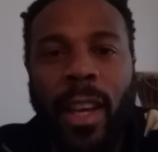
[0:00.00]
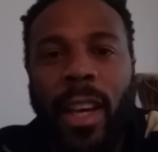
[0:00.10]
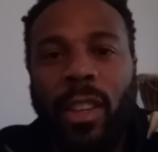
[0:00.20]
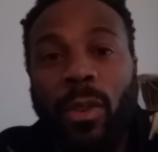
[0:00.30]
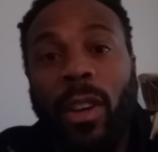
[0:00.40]

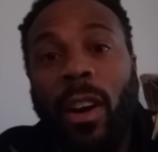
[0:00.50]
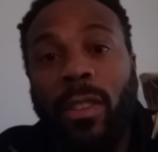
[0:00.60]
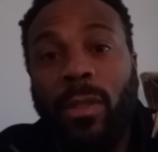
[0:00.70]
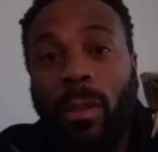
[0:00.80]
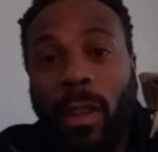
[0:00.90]
and you could
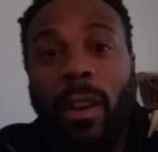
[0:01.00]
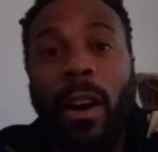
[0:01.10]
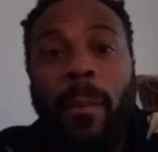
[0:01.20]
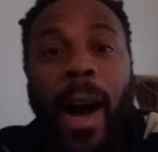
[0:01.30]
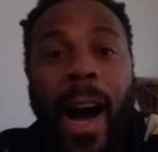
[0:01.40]
also look
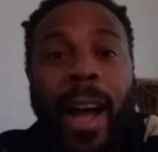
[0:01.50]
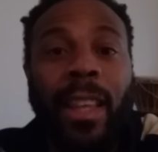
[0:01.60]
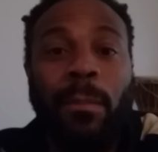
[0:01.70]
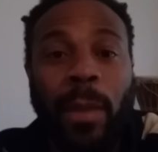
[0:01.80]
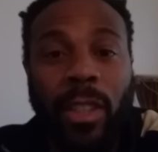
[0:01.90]
up
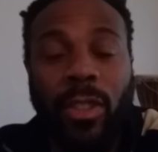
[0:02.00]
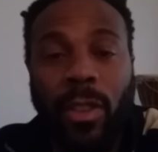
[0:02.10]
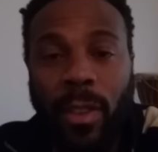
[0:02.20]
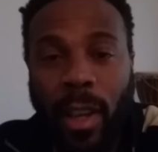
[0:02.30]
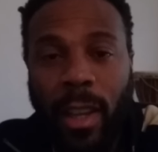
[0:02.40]
Holly
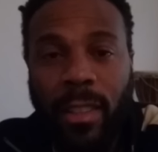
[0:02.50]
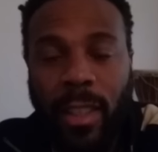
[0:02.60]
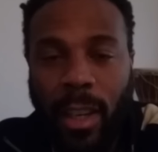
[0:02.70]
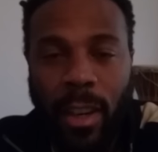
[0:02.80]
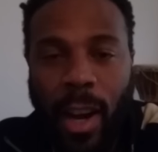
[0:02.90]
Mitchell,
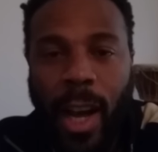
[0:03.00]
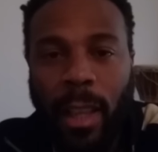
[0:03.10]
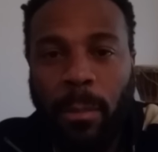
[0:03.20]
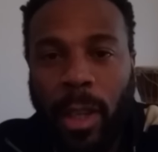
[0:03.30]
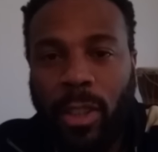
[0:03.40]
Senator
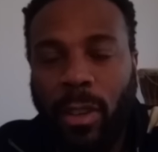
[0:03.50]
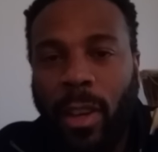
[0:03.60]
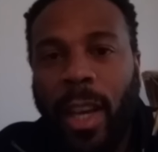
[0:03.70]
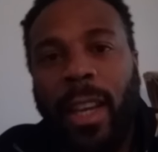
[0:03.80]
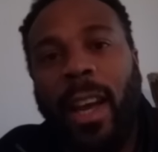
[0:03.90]
Holly Mitchell.
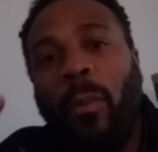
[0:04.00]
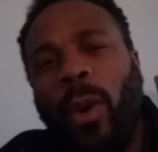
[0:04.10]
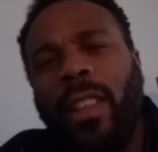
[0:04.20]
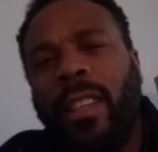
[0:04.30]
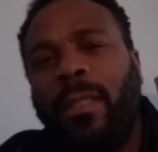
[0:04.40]
Now,
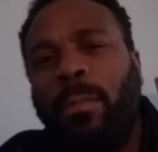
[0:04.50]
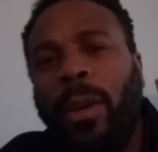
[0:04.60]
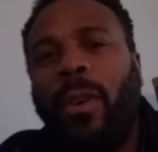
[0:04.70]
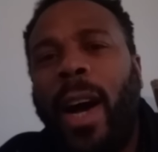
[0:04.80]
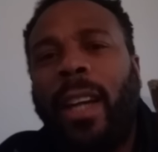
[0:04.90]
what this
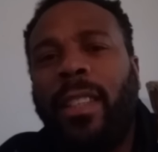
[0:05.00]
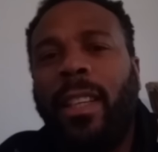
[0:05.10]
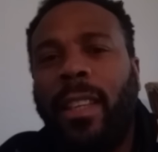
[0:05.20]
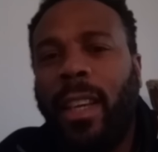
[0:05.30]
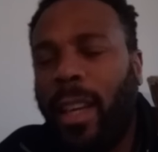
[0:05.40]
bill actually
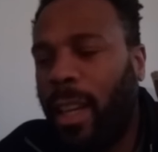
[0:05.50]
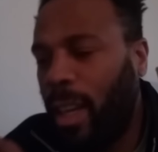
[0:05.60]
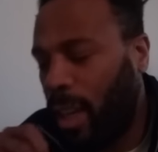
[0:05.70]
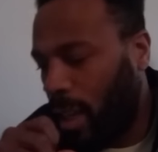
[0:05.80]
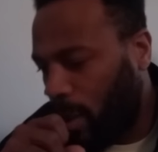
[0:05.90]
did
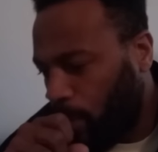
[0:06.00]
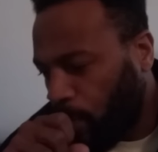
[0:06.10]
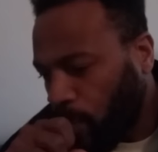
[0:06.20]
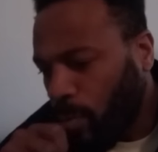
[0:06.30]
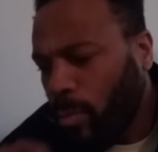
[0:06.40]
is
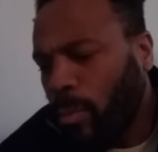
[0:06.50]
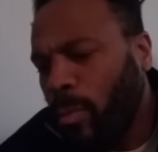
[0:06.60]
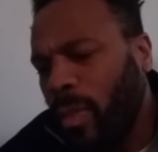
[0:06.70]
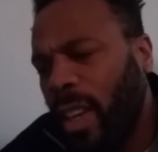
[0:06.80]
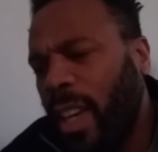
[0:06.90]

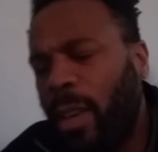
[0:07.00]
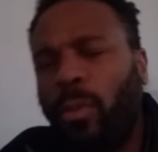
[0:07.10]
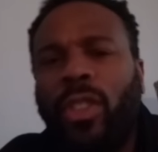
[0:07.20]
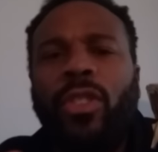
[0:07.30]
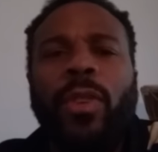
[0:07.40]
it
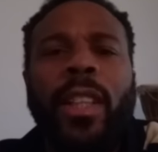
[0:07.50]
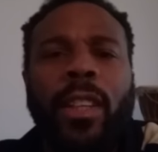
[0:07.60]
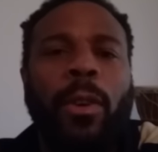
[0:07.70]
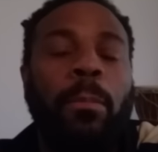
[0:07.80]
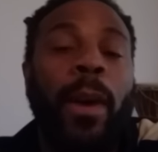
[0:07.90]

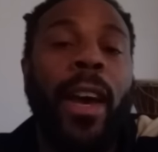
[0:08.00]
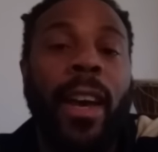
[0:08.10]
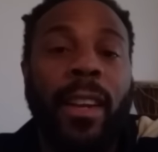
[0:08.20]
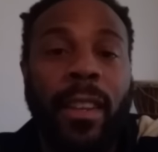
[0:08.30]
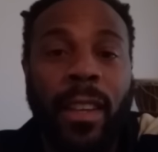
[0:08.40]
restricted or
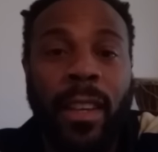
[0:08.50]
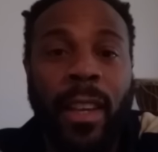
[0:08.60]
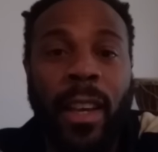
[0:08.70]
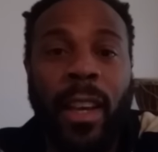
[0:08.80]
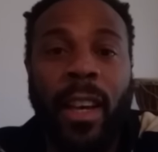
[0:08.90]
banned
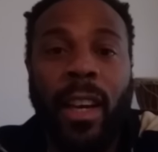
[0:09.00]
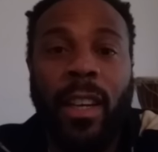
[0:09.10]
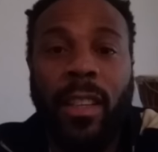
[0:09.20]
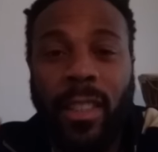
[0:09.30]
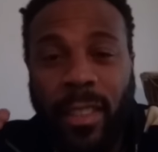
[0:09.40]

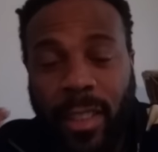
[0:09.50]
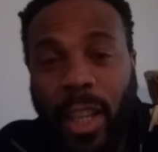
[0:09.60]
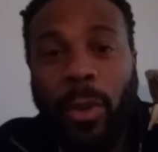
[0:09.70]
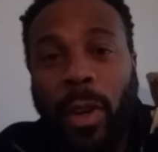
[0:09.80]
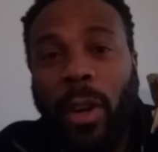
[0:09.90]

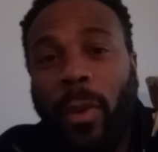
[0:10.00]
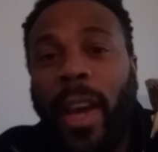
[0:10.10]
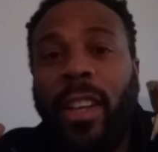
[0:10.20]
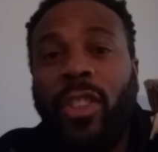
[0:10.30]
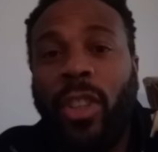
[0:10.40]
secret
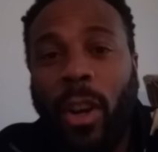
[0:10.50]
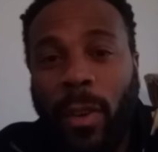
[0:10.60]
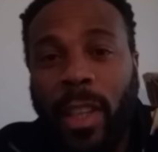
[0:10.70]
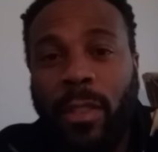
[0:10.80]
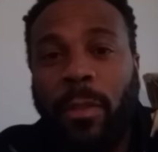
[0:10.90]
grand
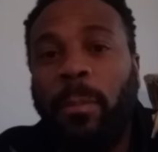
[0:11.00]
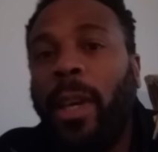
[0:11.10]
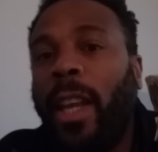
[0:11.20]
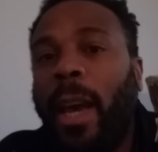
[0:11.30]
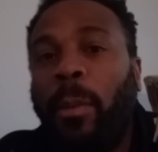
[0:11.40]
juries from
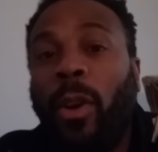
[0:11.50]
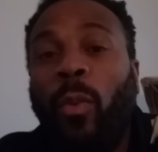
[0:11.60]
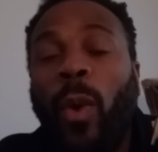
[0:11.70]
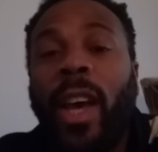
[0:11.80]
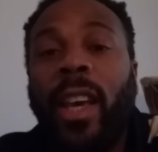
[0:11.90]
being able to
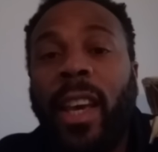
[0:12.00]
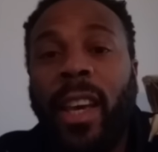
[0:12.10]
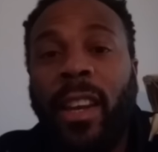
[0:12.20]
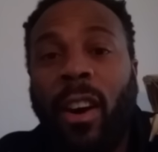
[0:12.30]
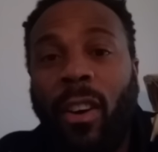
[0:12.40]
weigh
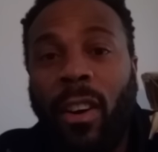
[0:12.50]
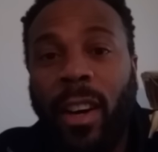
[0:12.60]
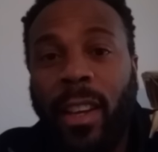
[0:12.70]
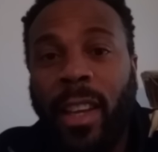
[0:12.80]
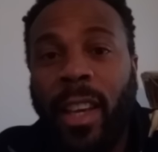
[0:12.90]
in
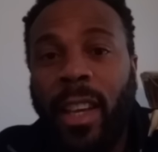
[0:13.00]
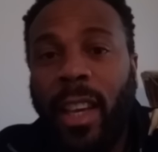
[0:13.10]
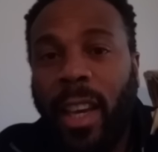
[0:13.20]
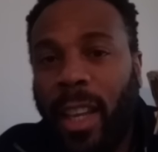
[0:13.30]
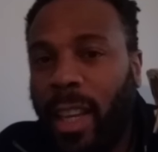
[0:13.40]
on
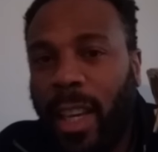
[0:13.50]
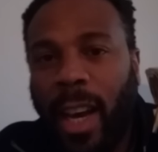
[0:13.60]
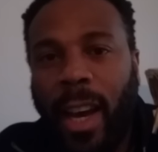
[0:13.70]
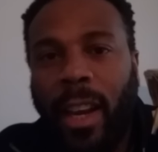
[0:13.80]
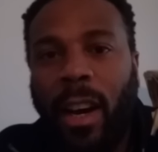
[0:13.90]
any
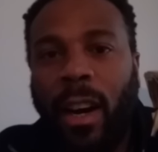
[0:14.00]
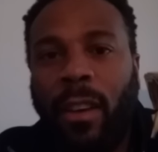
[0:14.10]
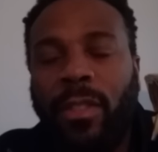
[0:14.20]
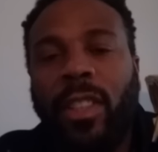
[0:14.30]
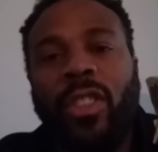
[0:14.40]
kind
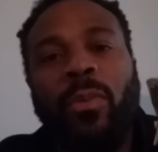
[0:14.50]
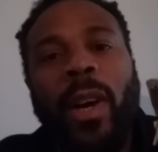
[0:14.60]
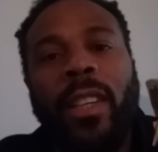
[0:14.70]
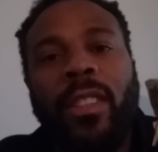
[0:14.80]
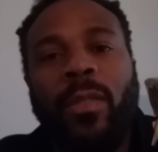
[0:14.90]
of
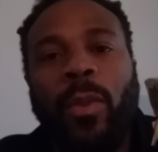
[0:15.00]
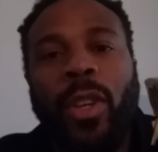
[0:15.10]
situations where